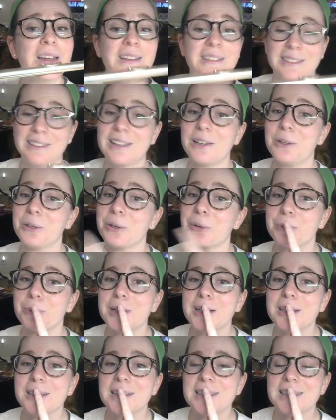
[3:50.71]
And you can
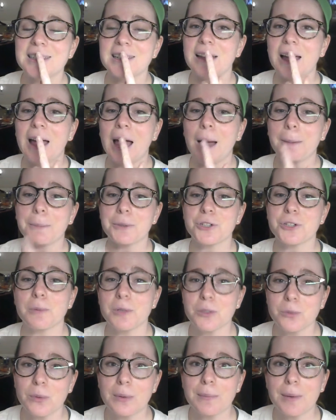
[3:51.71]
really see the aperture
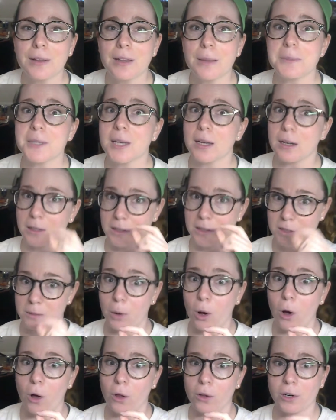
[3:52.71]
between my lips getting
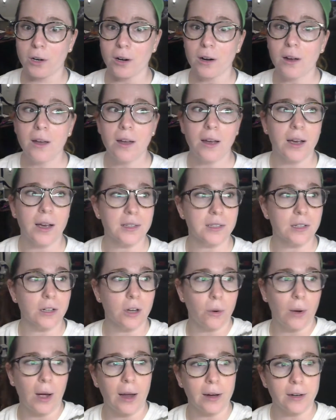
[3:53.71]
smaller as I
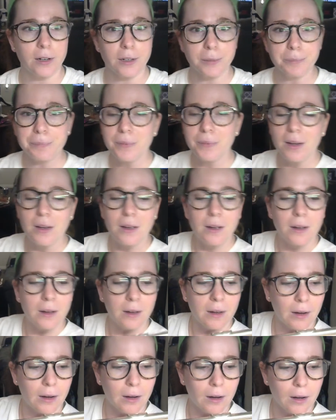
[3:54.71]
go higher.
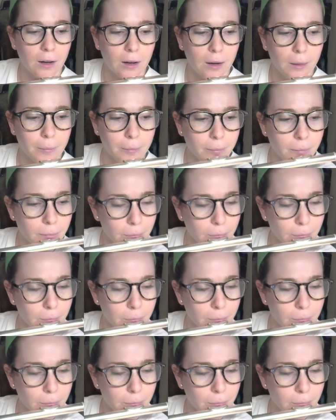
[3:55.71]
That's